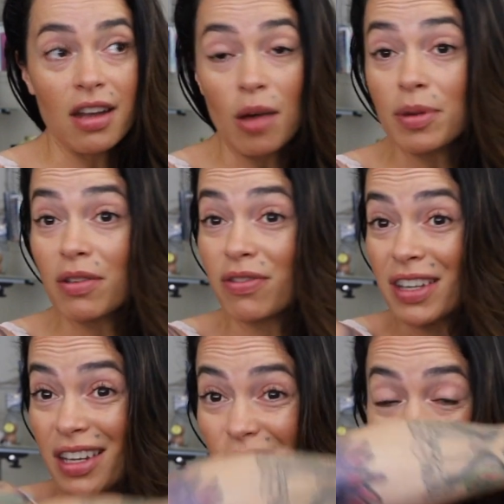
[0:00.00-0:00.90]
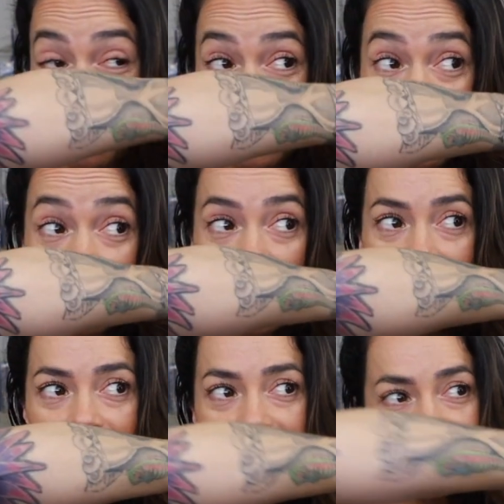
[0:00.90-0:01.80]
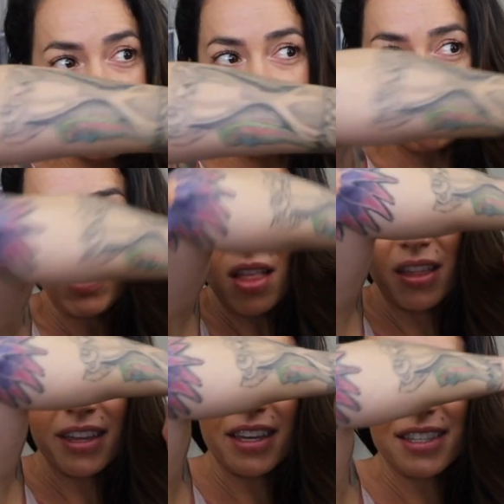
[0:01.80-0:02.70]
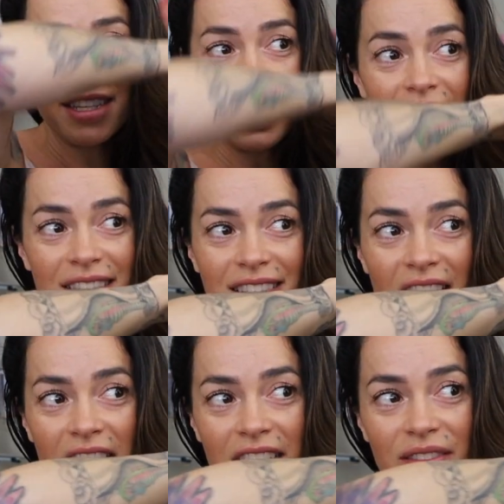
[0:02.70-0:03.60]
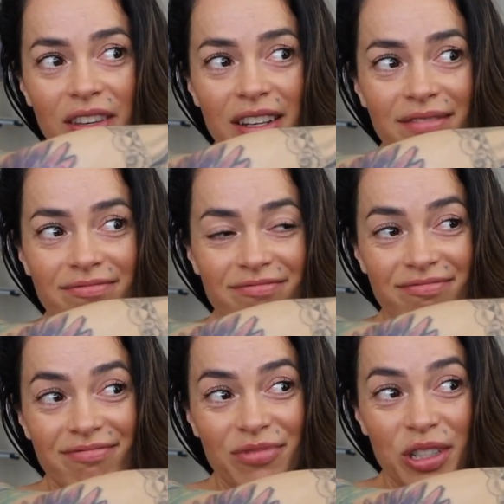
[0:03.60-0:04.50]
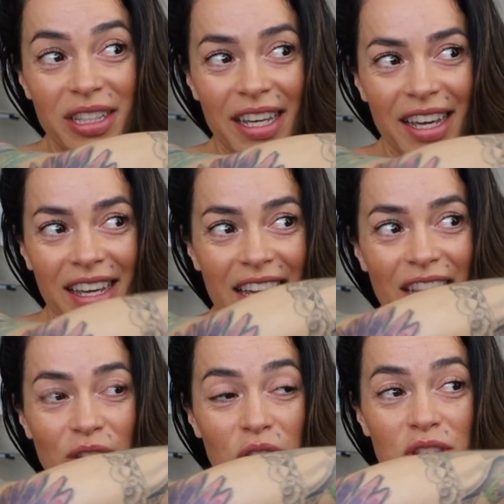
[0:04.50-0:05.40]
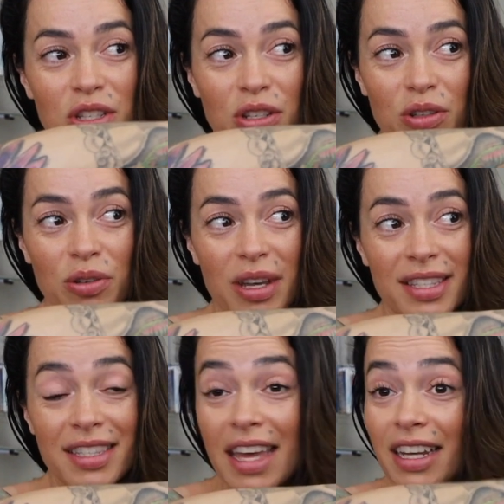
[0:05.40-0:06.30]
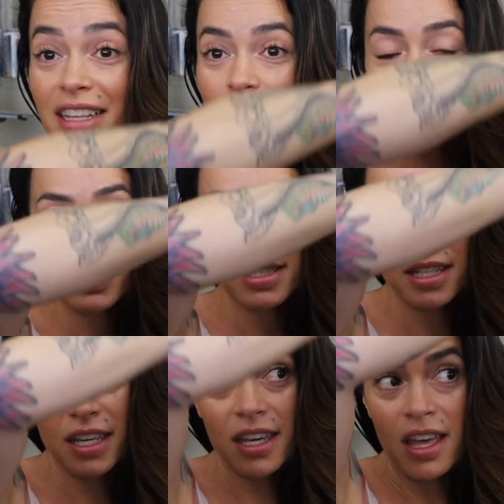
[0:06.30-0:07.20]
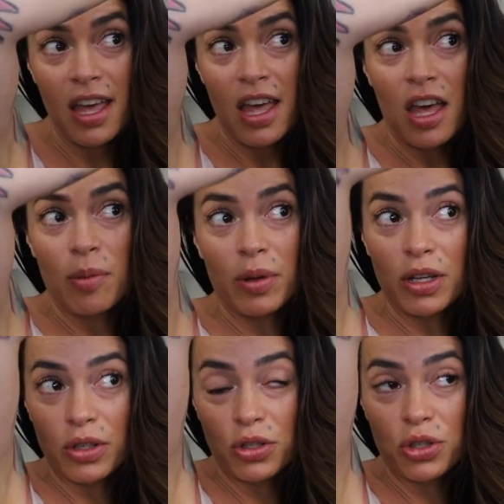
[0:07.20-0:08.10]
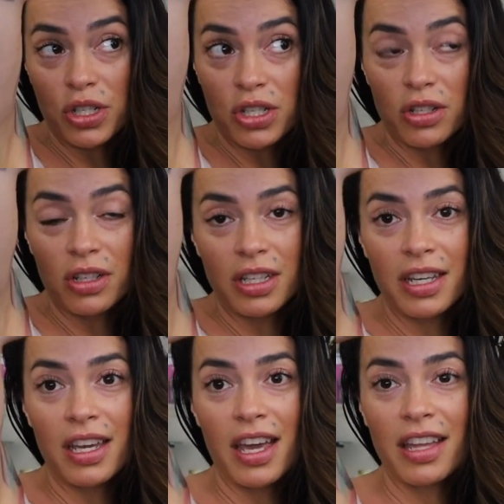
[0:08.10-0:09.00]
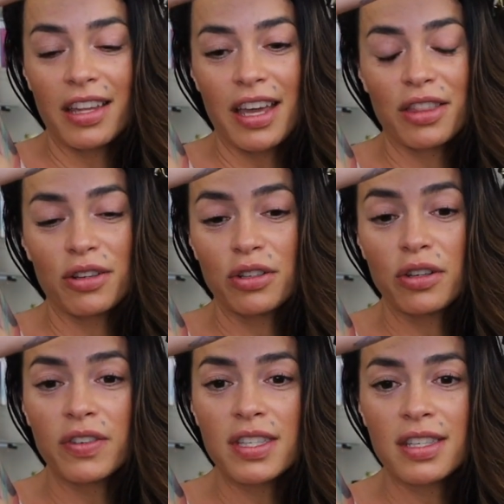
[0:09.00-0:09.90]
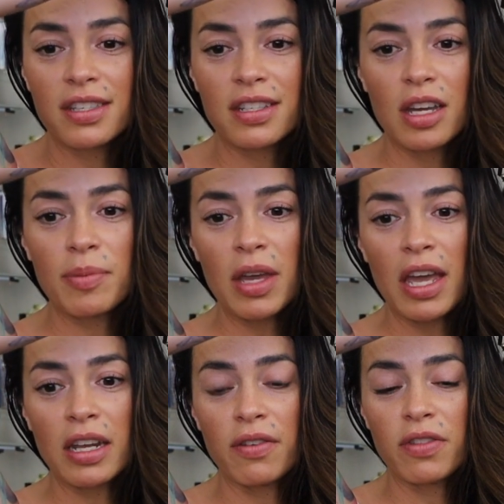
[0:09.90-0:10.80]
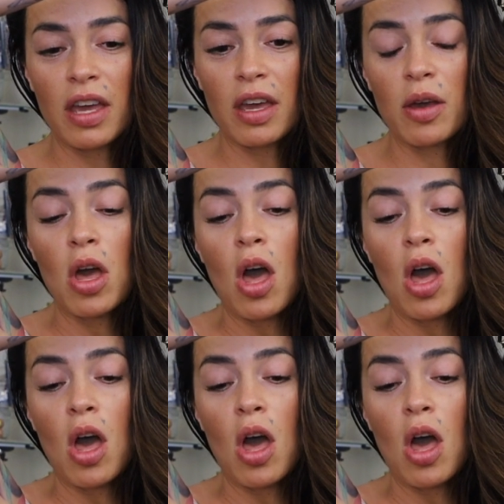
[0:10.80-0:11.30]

not be feeding your body right. Like they said, it's not even really, it looks aesthetically pleasing, but nutritionally and like their nervous system, and if they